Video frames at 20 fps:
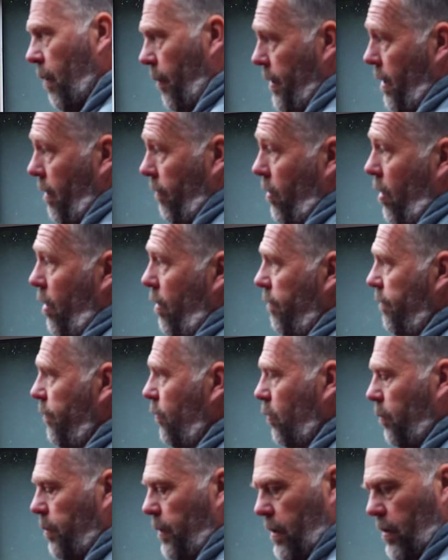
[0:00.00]
I mean, I've got a
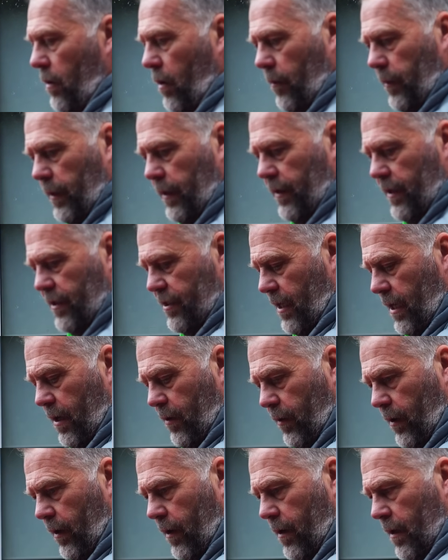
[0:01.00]
Ford, but you know what I mean, this
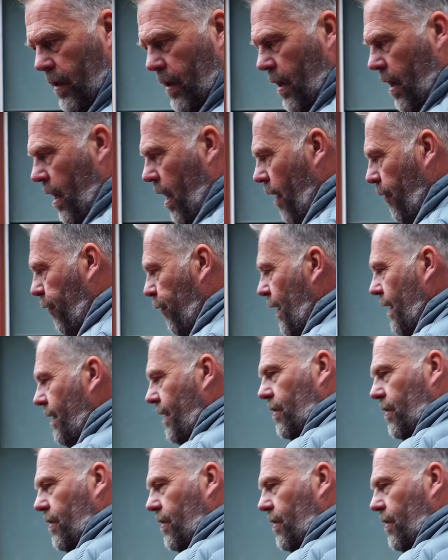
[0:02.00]
era. I think